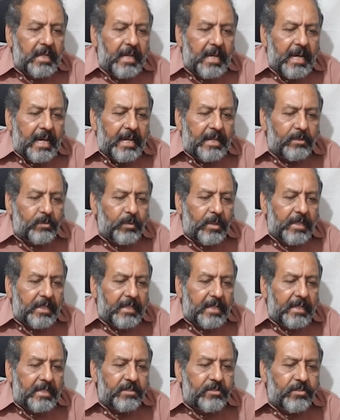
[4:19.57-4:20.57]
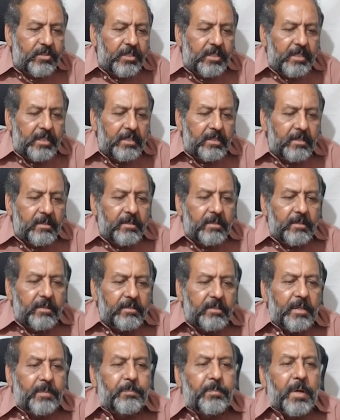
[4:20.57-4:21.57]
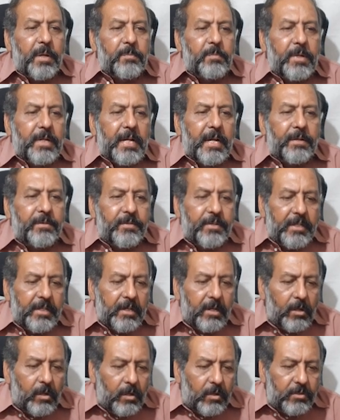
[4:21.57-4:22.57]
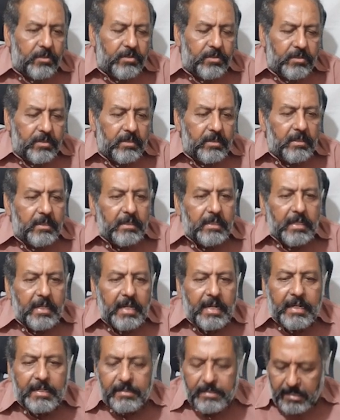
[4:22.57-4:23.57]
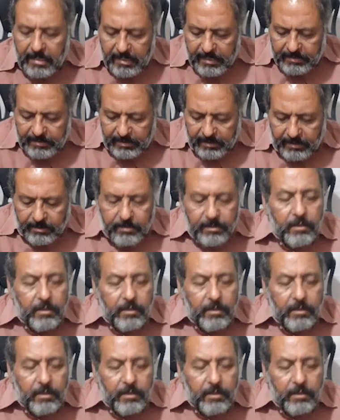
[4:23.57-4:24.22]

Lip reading: as one can see the permanent hair loss and the other